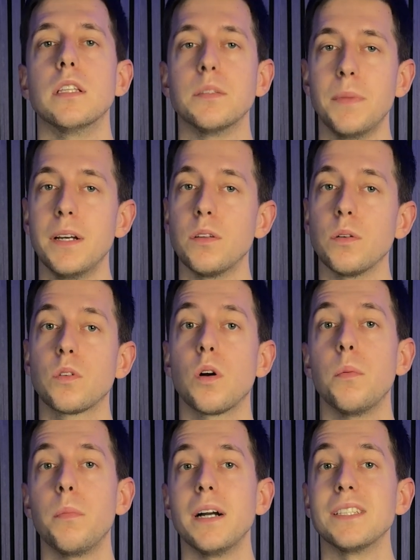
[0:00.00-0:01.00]
This method
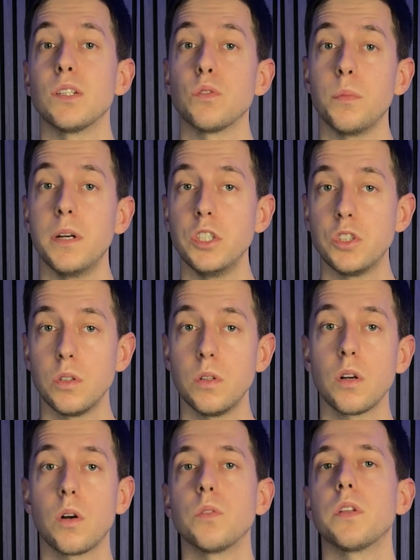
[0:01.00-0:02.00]
combines
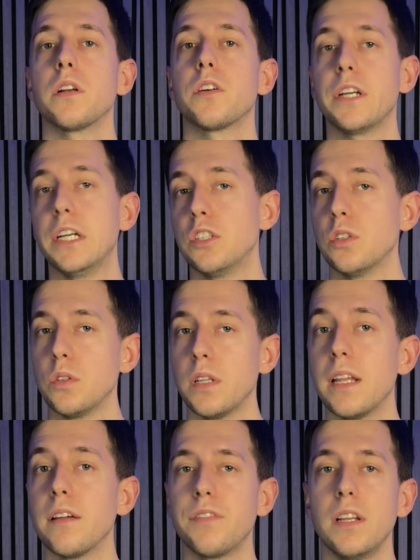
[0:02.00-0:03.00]
automation, content creation,
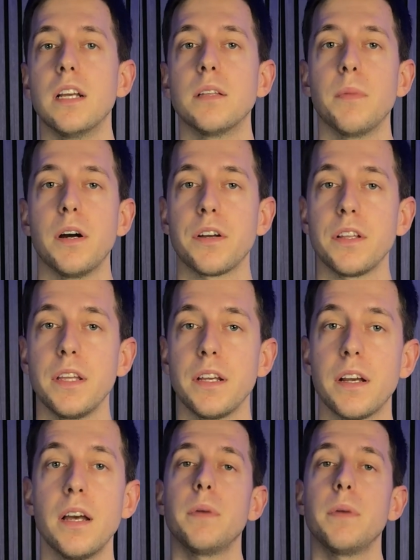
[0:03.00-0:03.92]
and affiliate marketing,